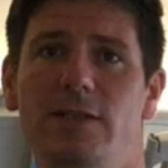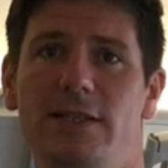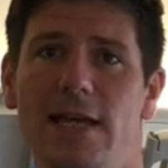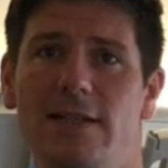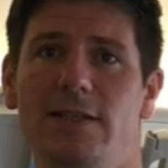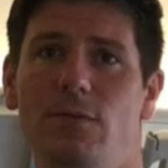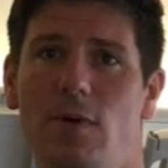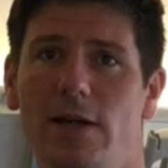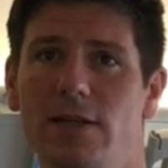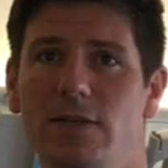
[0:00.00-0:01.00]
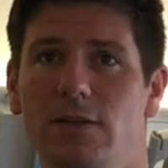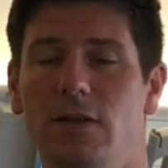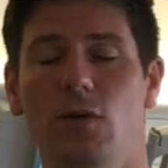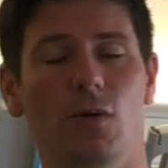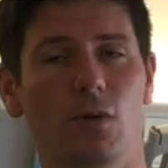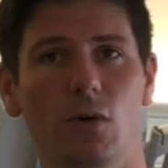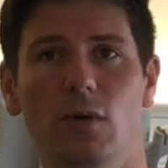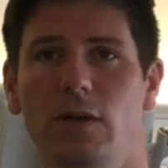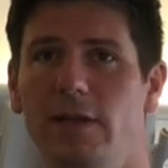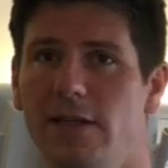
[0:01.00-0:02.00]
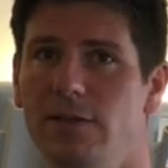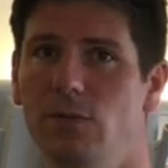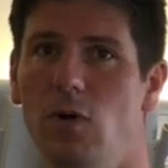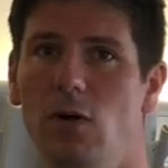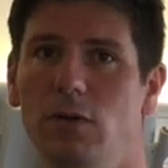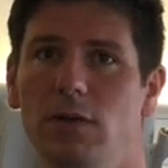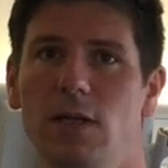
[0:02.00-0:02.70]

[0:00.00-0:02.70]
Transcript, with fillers: to get it right or get it wrong.